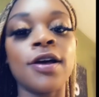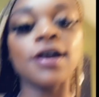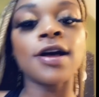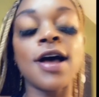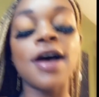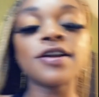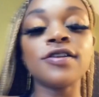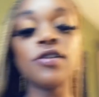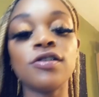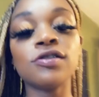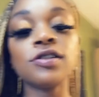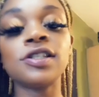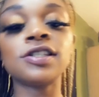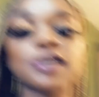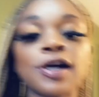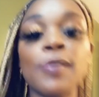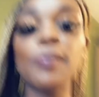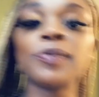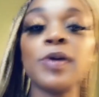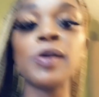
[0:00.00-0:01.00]
know some
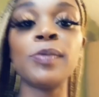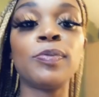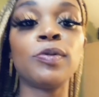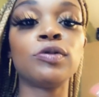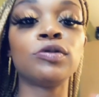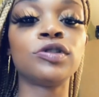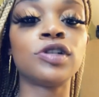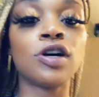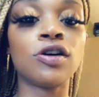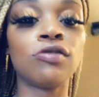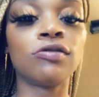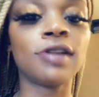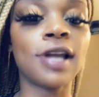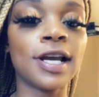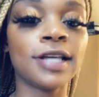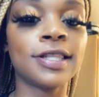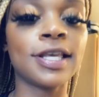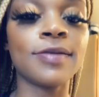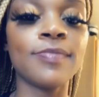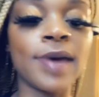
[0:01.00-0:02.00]
people don't like their
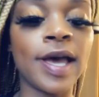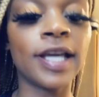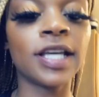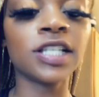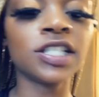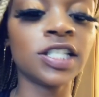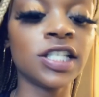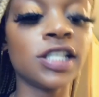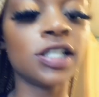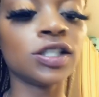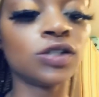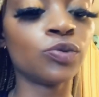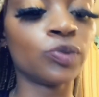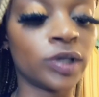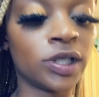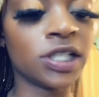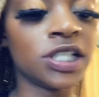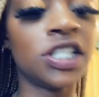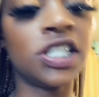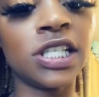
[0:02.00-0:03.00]
mac and cheese really
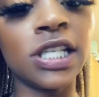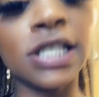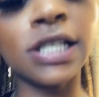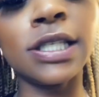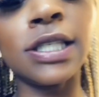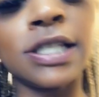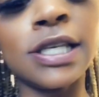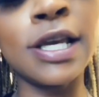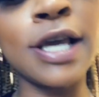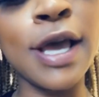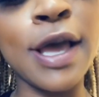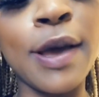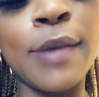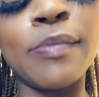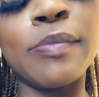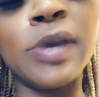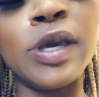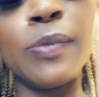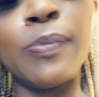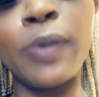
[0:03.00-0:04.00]
cheesy. Me
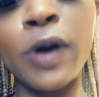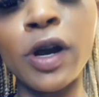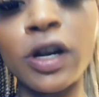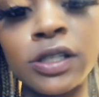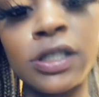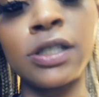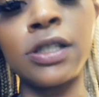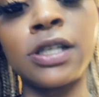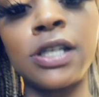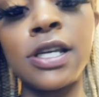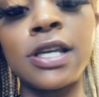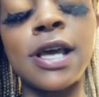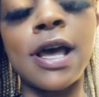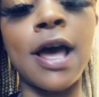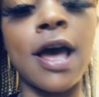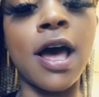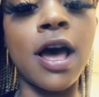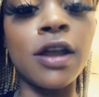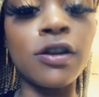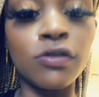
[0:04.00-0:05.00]
personally, I
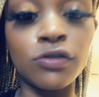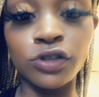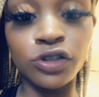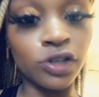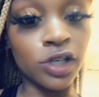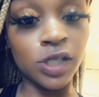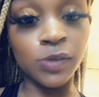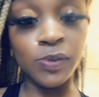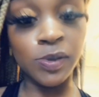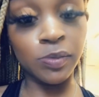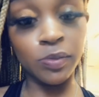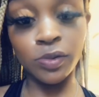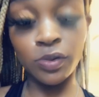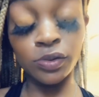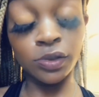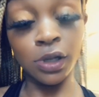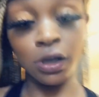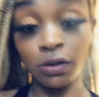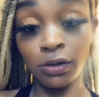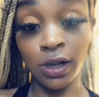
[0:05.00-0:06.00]
don't trust people who don't
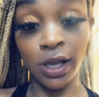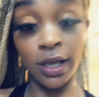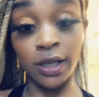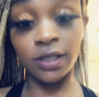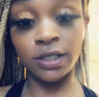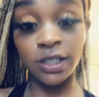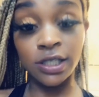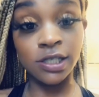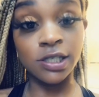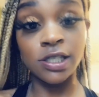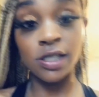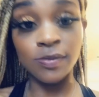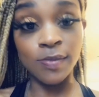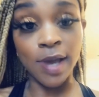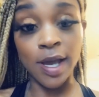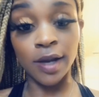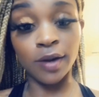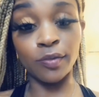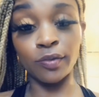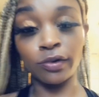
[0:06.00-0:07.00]
like cheesy
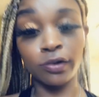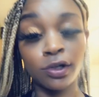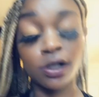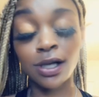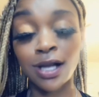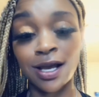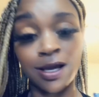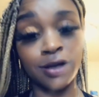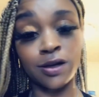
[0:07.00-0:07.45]
macaroni. Like,